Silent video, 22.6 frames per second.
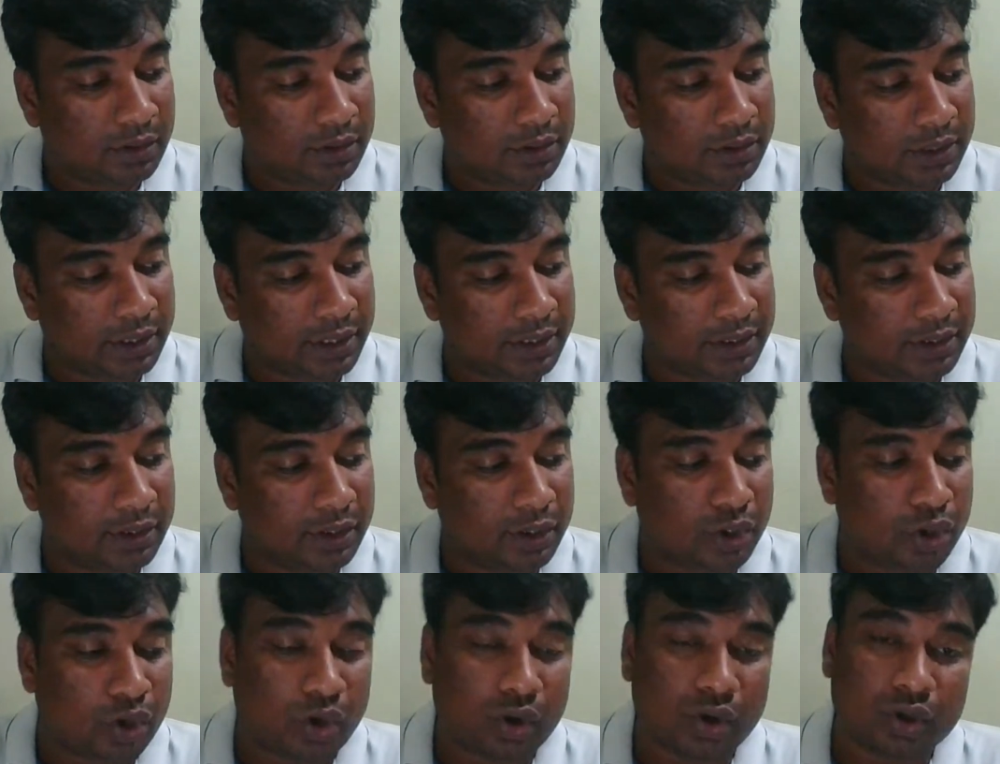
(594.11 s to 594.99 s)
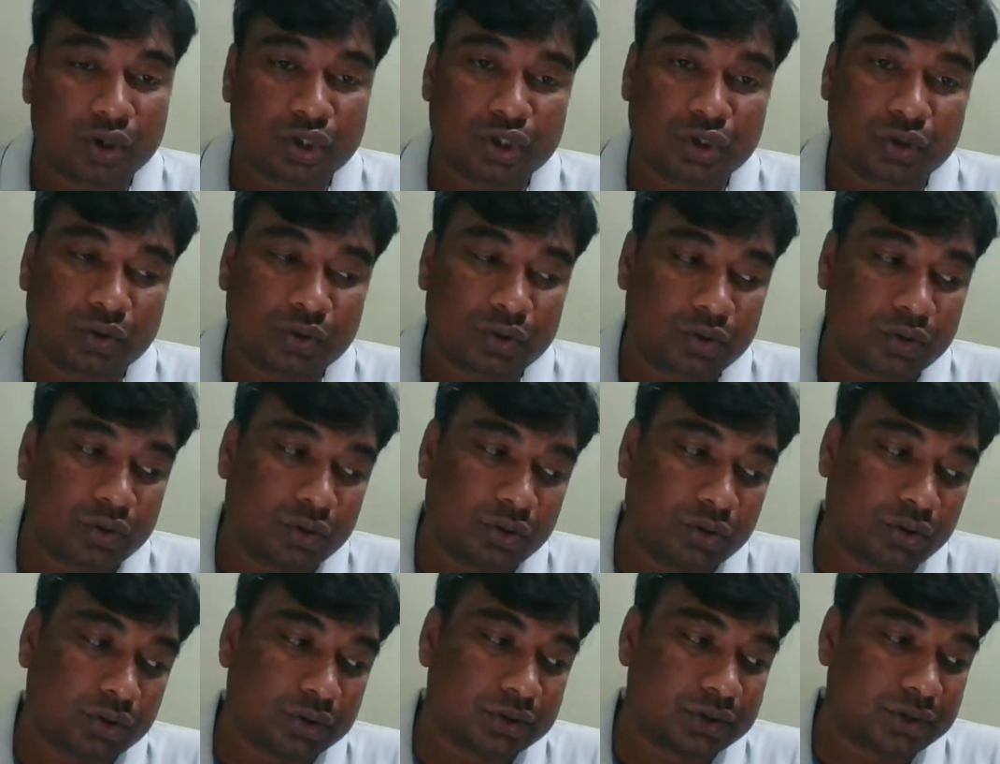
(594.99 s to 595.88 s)
then talk show
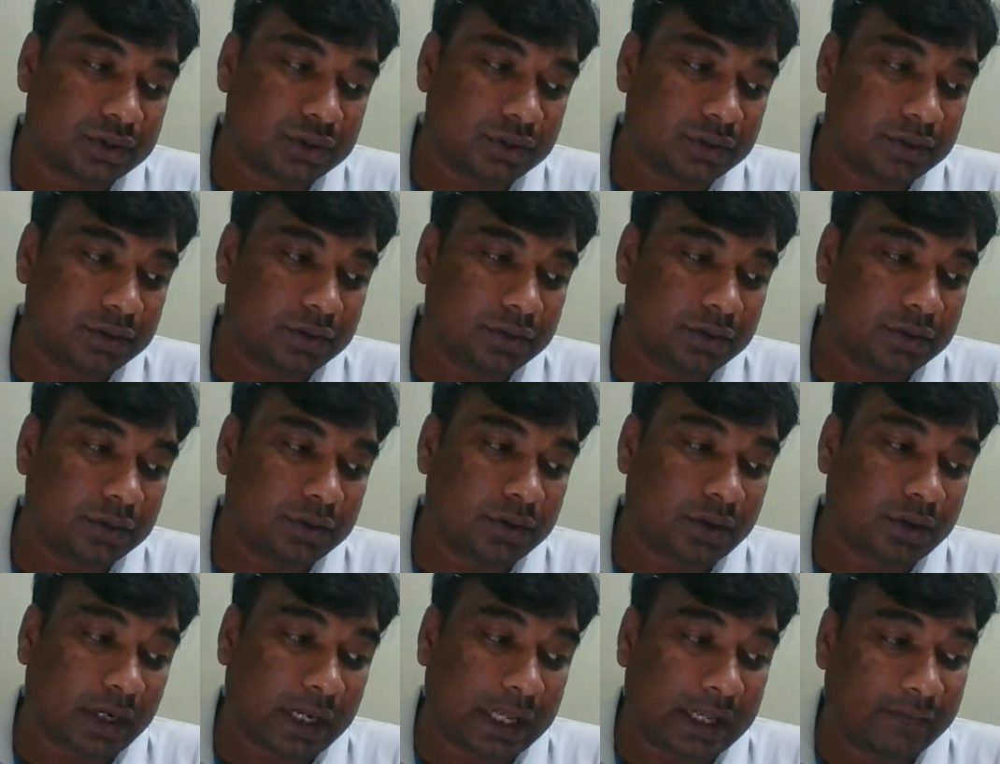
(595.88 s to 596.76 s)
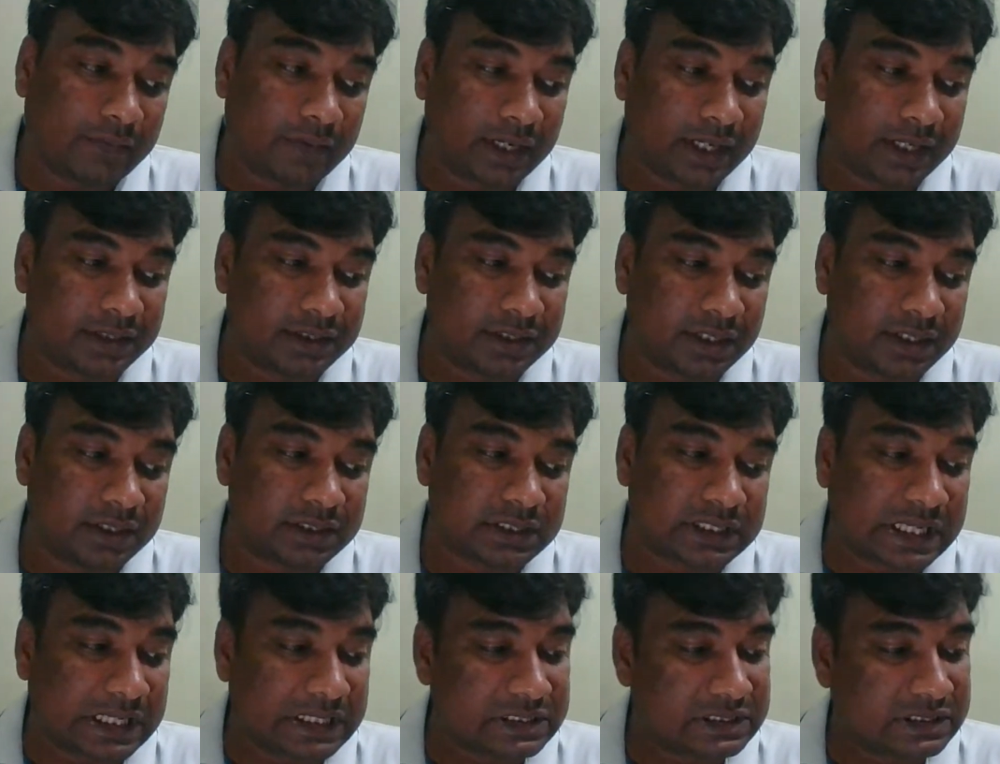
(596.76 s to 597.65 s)
host, travel agents,
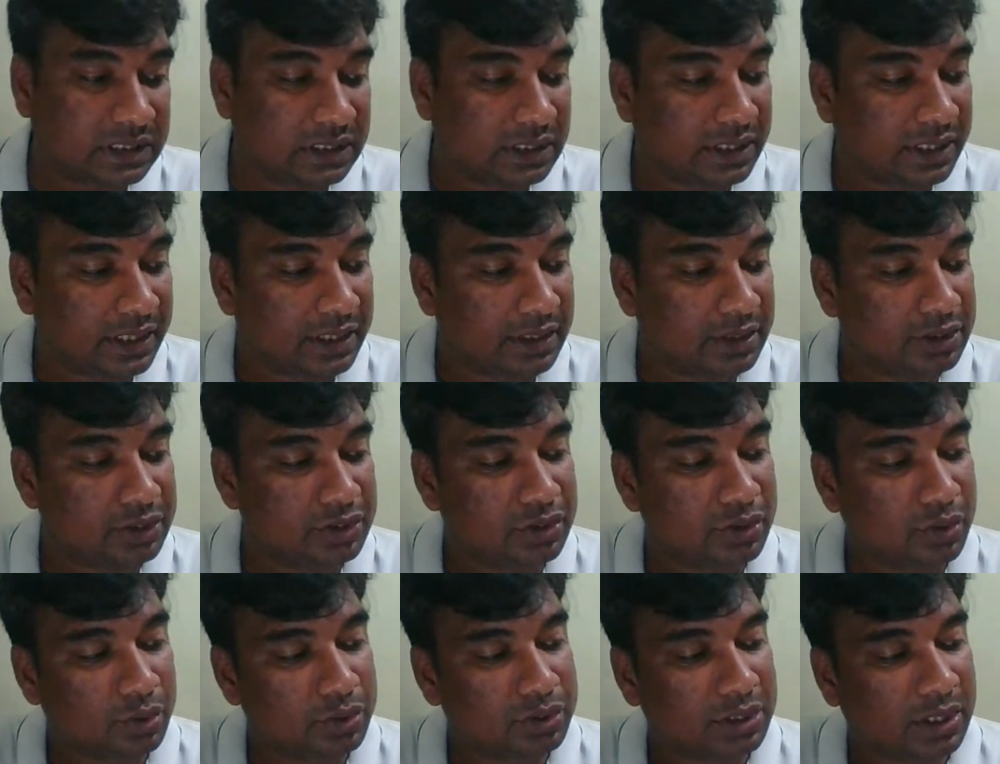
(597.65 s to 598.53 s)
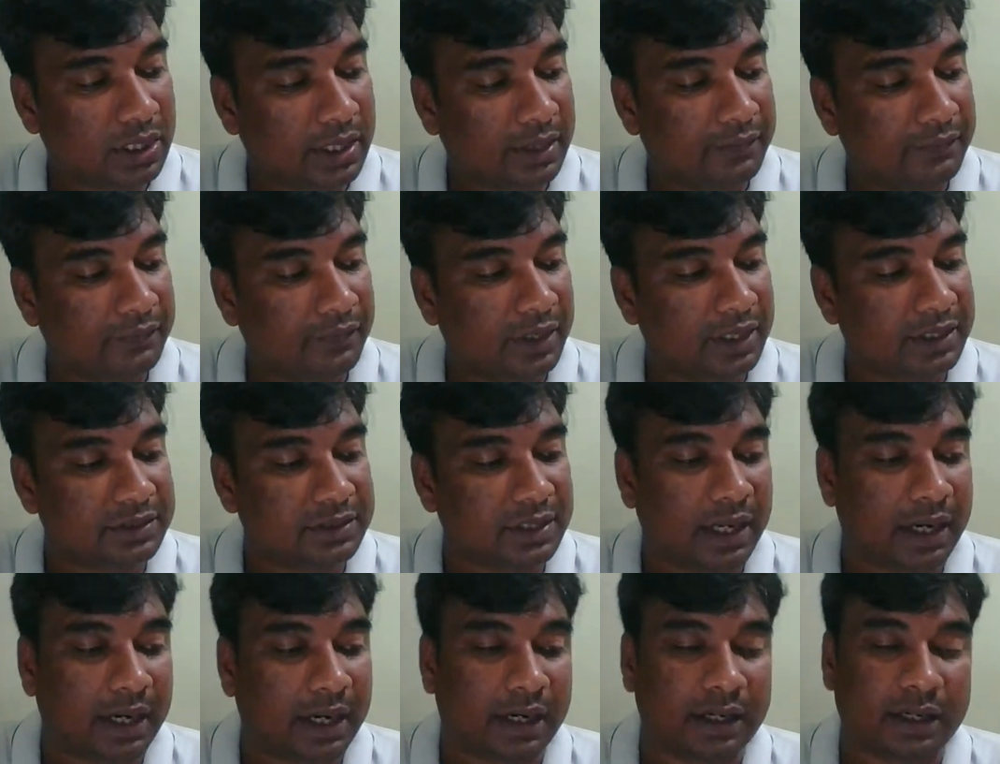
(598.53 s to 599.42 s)
consultants, social affairs
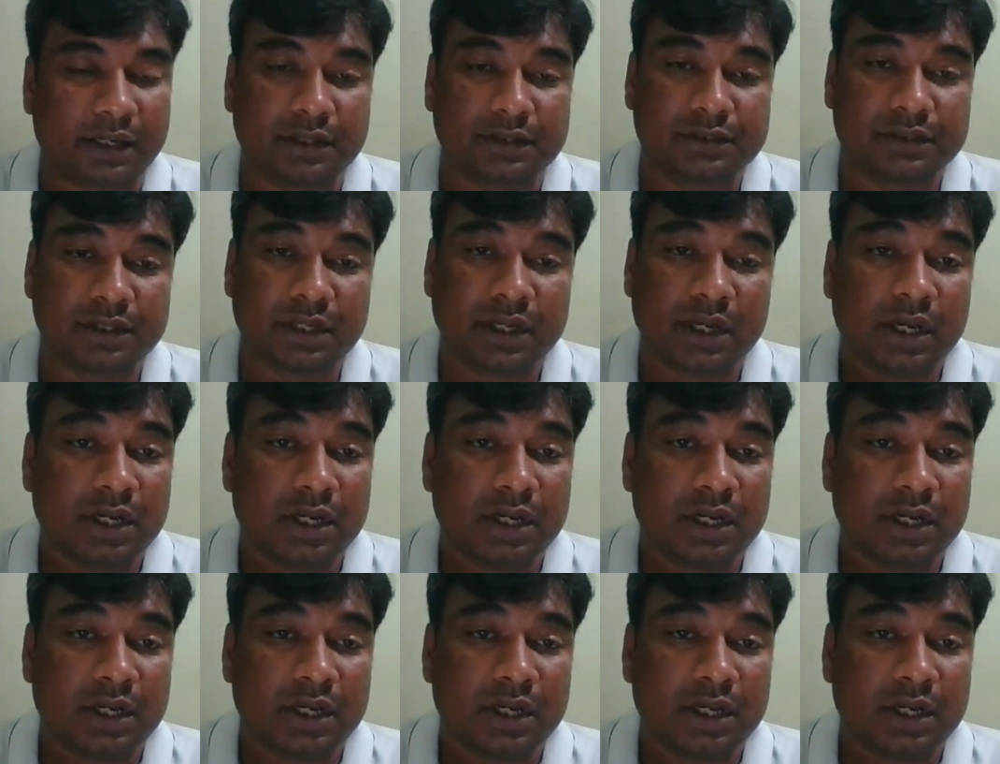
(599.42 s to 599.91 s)
directors.